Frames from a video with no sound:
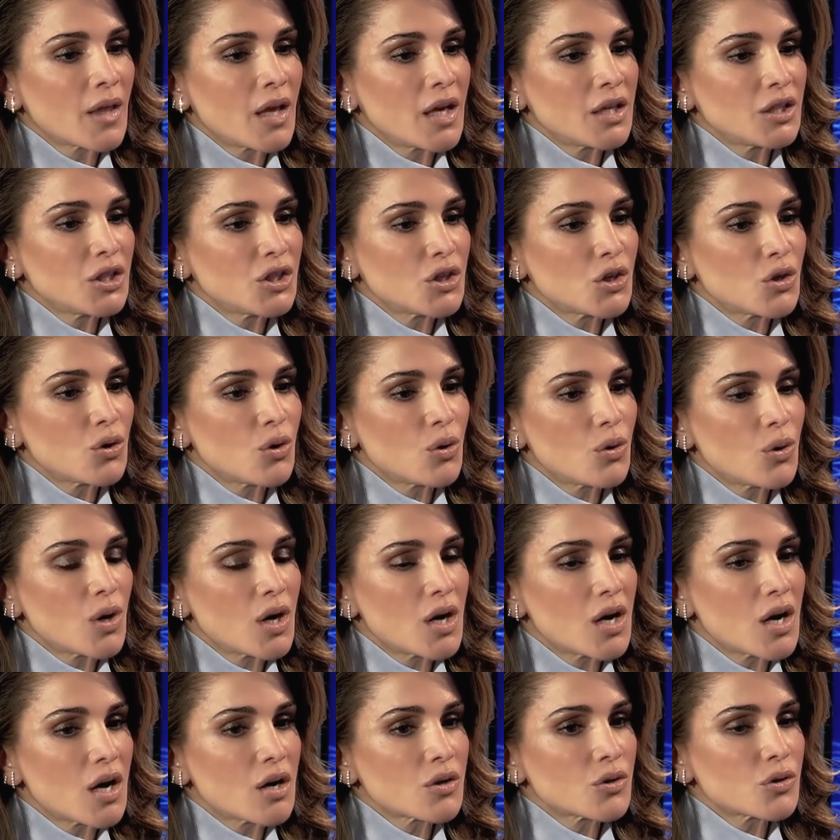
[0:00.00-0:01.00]

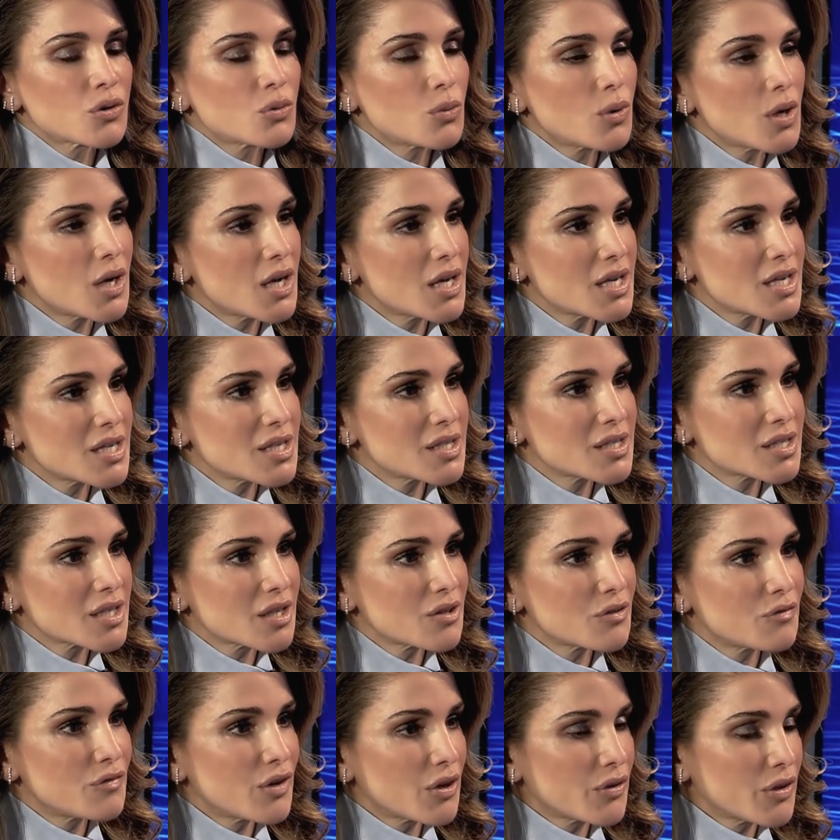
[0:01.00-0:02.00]
UNRWA is
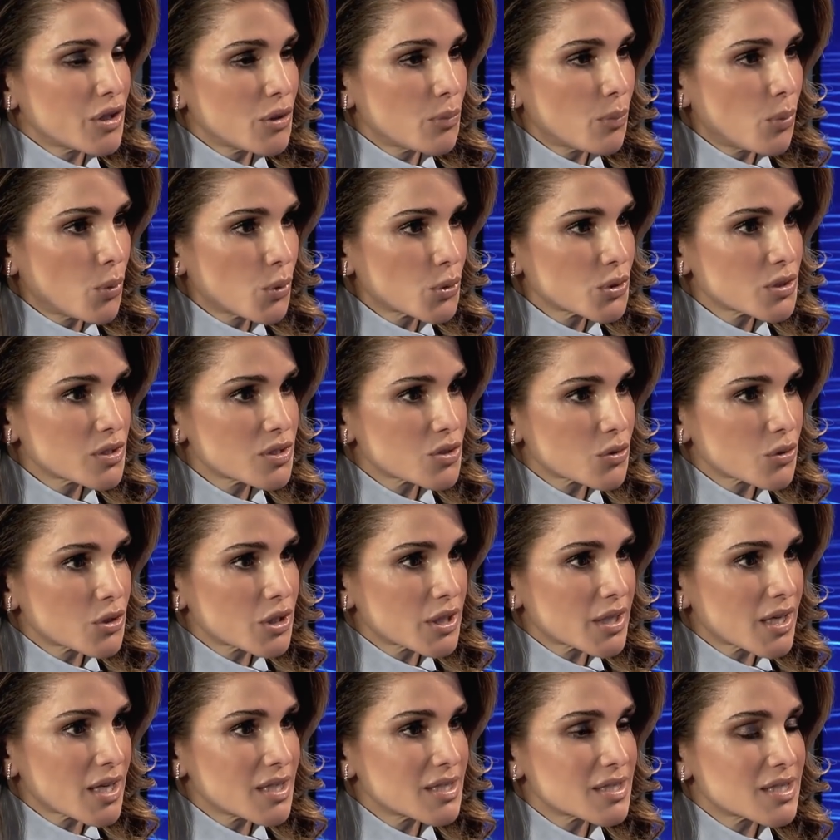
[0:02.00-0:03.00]
a very important
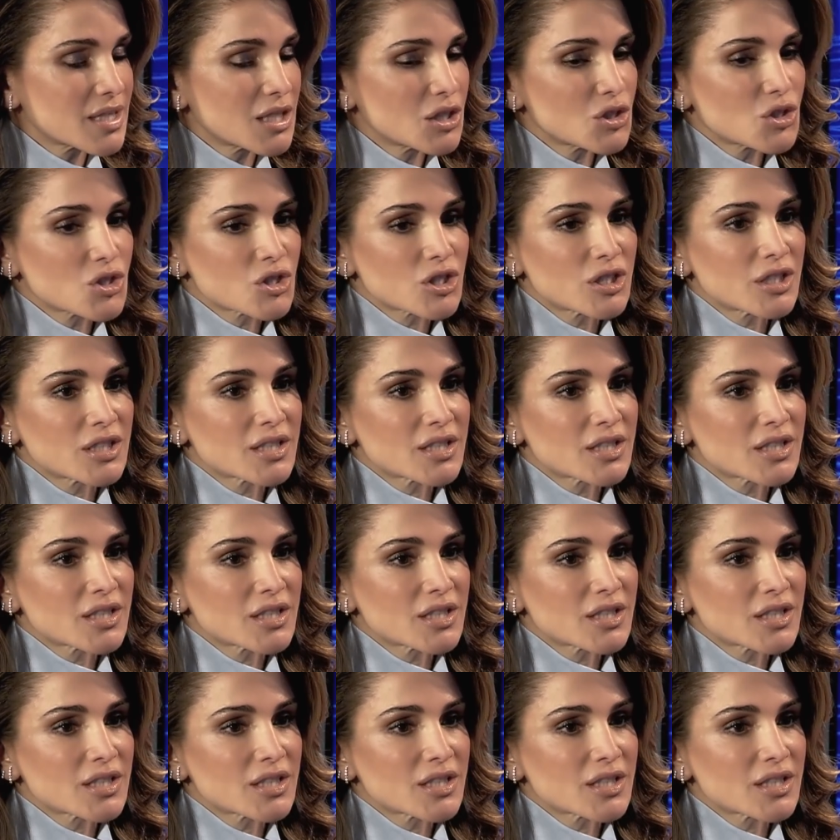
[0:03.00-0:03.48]
organization,